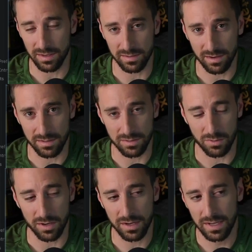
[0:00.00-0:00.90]
CSR
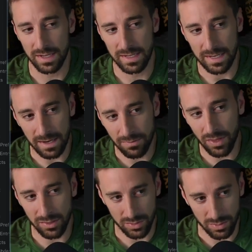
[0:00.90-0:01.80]
story. If
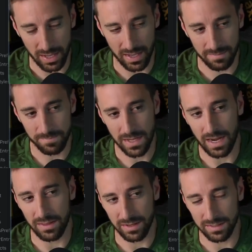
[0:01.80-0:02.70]
they do that,
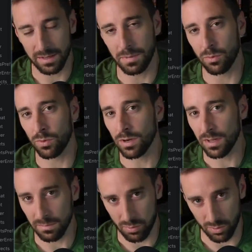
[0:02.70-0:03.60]
I think it's going to be
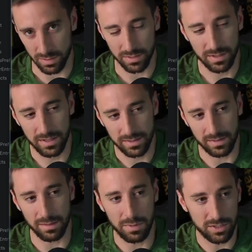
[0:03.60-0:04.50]
really important
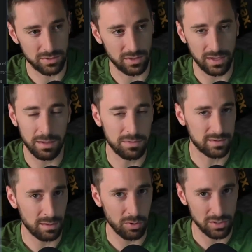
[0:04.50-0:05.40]
that they make sure they keep the
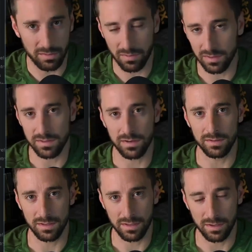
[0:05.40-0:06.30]
separation of
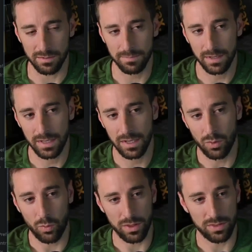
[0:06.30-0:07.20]
concerns clear
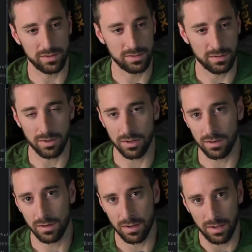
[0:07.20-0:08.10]
with
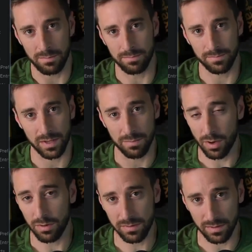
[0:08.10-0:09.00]
server um,
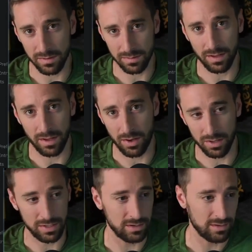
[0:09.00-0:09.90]
components uh,
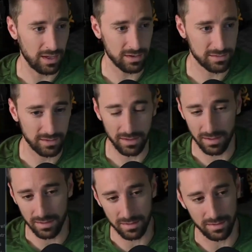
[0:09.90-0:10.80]
in Next
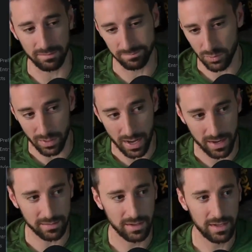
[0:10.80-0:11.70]
and, and
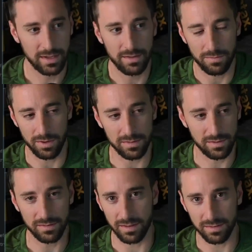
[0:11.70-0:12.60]
React for
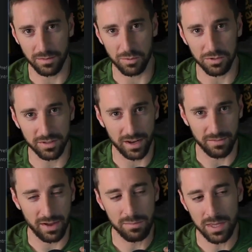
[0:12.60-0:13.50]
instance, that's the world kind
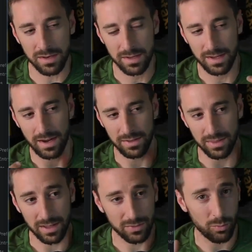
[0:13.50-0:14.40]
of I'm in. I
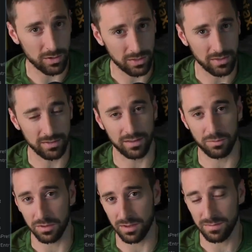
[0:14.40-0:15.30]
think that's one of the things
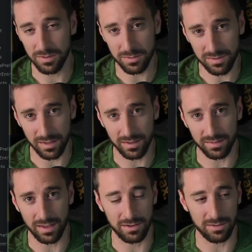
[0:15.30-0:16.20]
that's really confused
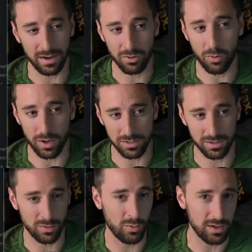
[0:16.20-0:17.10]
things, and you're never quite
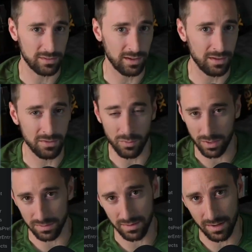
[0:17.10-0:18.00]
sure what's safe and
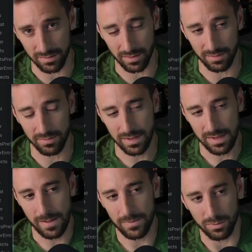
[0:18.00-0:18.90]
what's not safe.
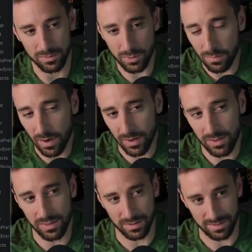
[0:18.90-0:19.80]
So, so far, I
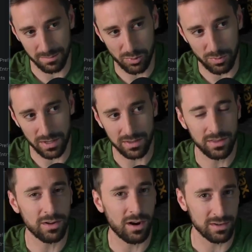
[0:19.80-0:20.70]
think they're simple, but I
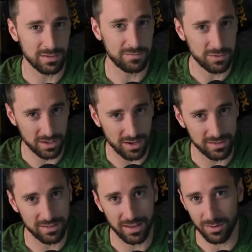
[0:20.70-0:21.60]
think there are some foot
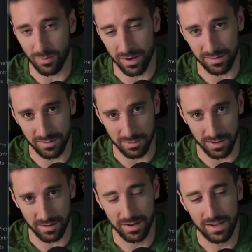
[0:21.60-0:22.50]
guns they could run into here.